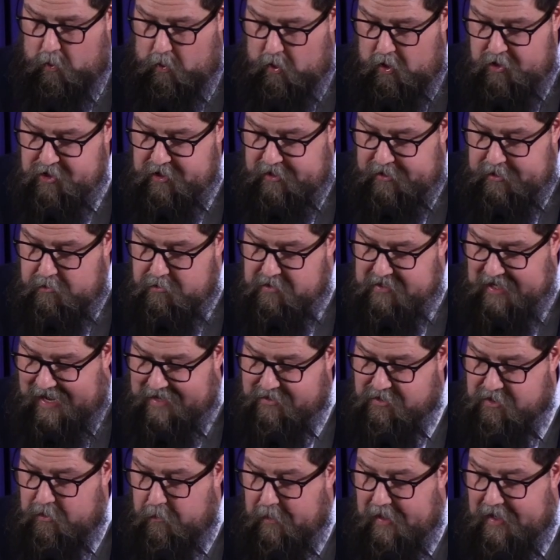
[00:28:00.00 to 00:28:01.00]
shall you
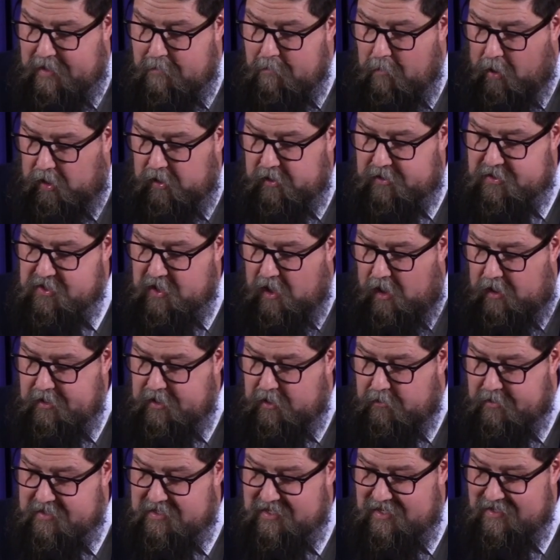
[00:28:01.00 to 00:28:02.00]
tattoo any marks on you.
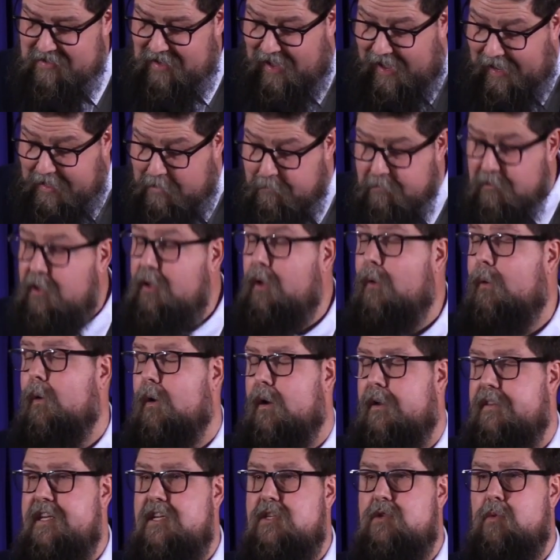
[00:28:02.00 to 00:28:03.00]
It says, I am the
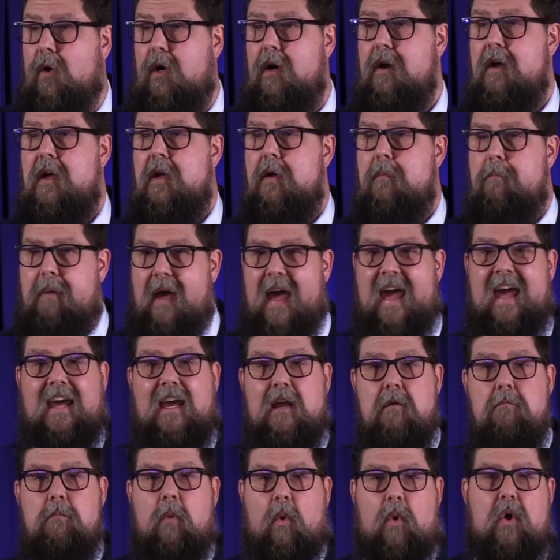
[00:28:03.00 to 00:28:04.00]
Lord. These were pagan
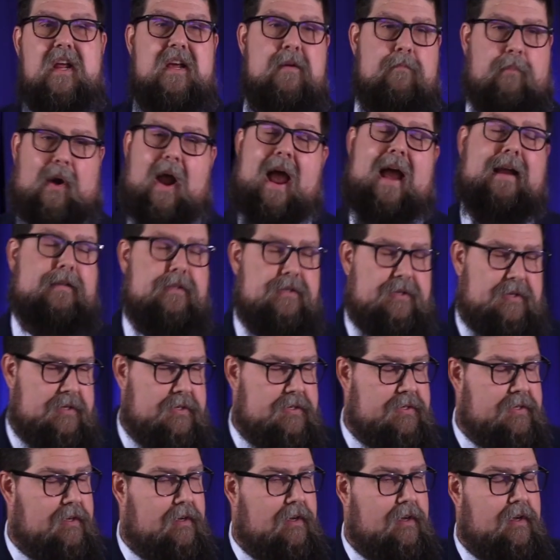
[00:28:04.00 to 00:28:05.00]
mourning
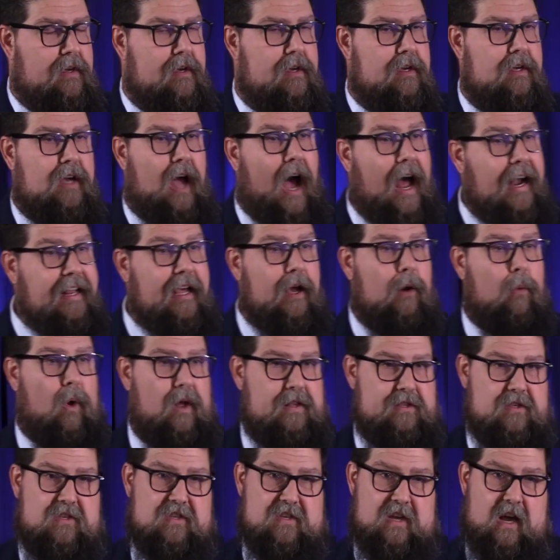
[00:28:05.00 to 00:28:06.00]
practices, cutting
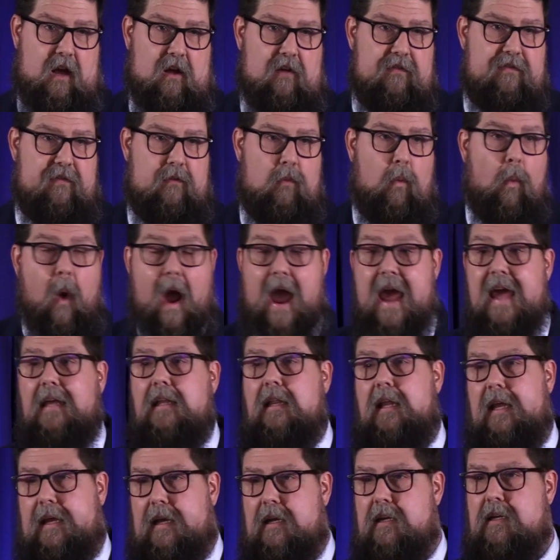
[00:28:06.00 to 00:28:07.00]
oneself,
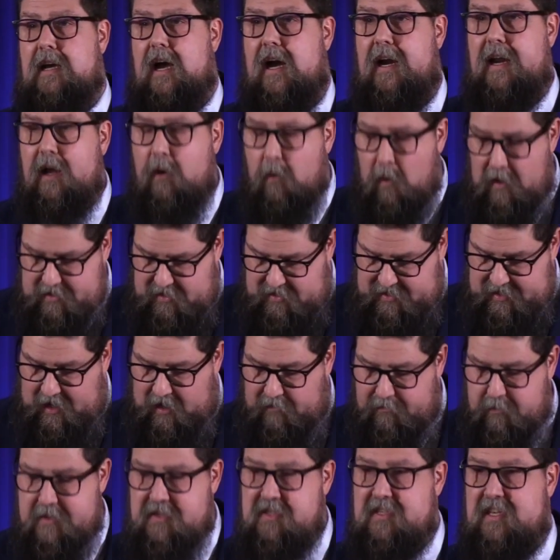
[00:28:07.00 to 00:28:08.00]
wailing and cutting oneself.
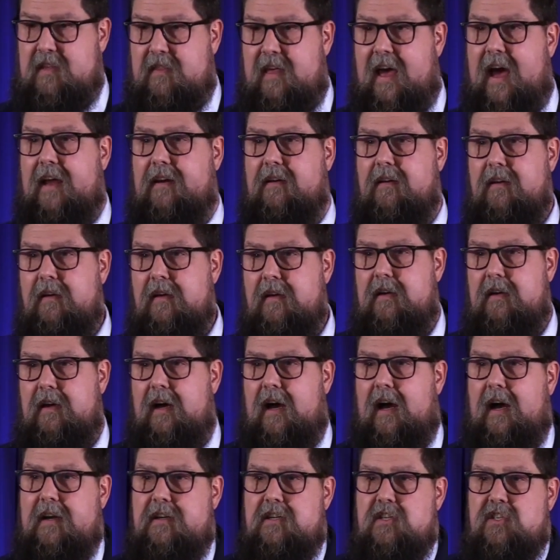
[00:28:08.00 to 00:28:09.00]
We see that
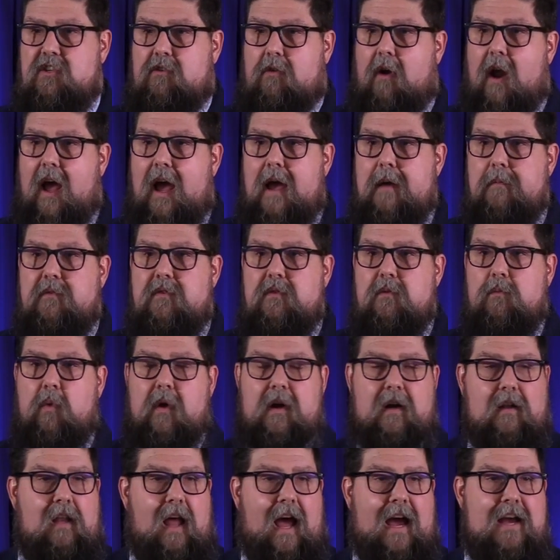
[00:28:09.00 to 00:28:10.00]
described when
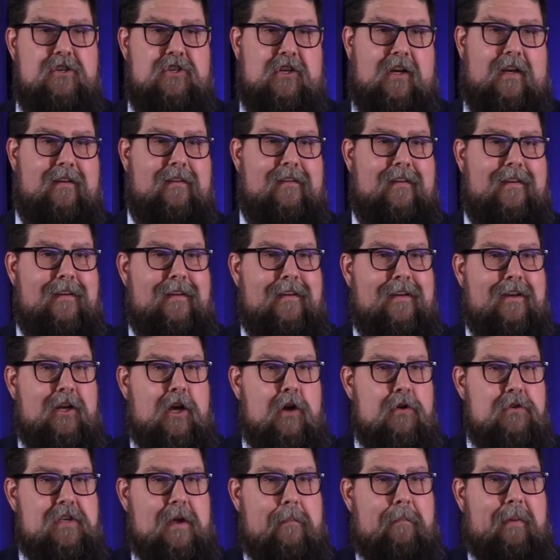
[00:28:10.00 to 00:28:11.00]
Elijah
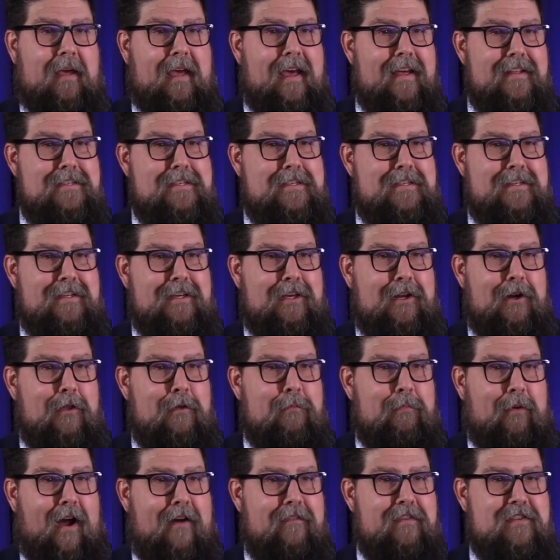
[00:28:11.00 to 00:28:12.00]
goes up against, the
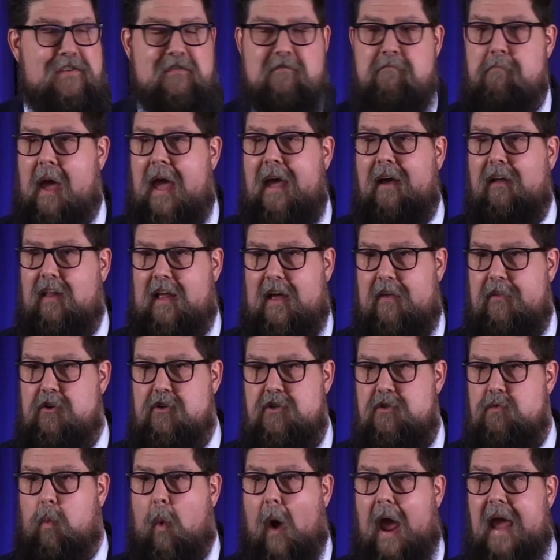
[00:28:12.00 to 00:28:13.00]
prophets of Baal, how they're
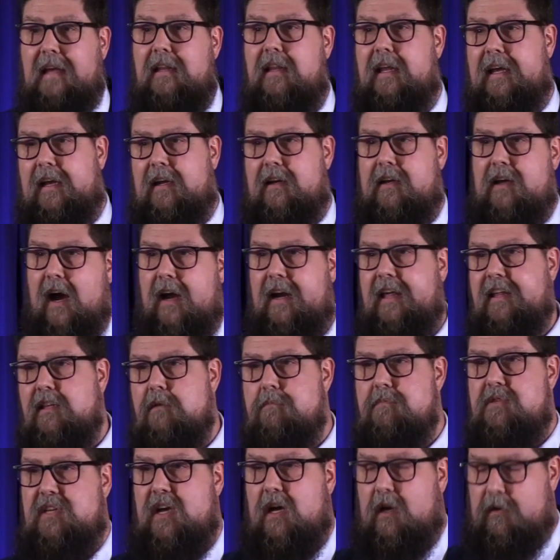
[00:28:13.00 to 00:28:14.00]
just wailing and cutting
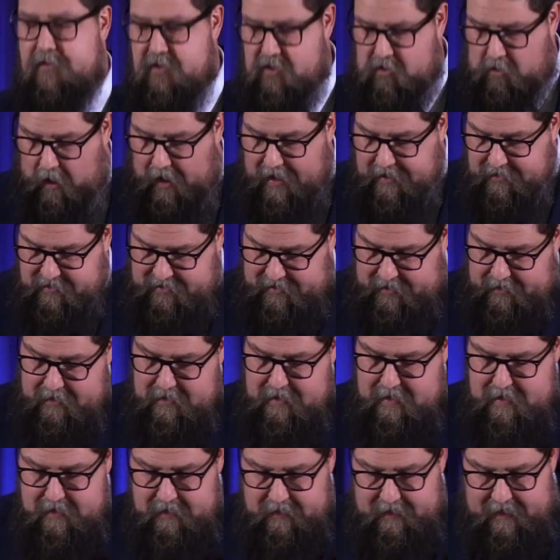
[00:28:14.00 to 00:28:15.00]
themselves, trying to
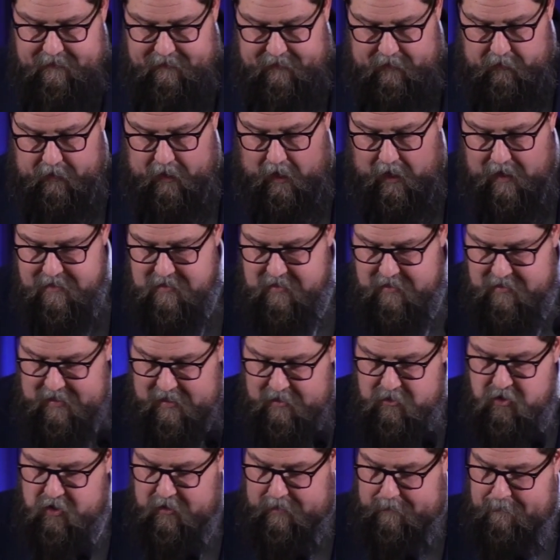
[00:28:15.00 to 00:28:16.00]
get their God's
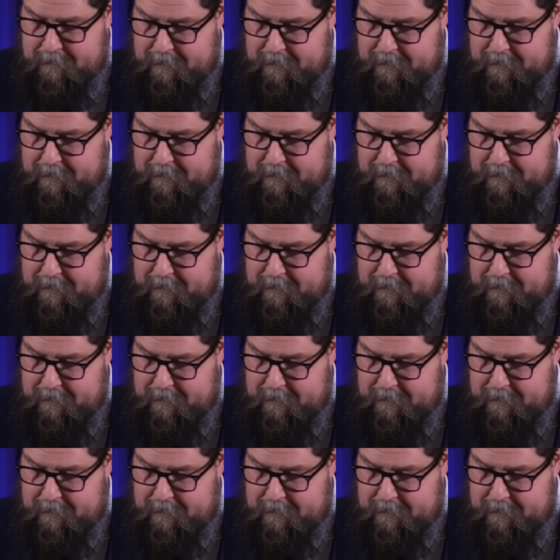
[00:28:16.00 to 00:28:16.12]
attention.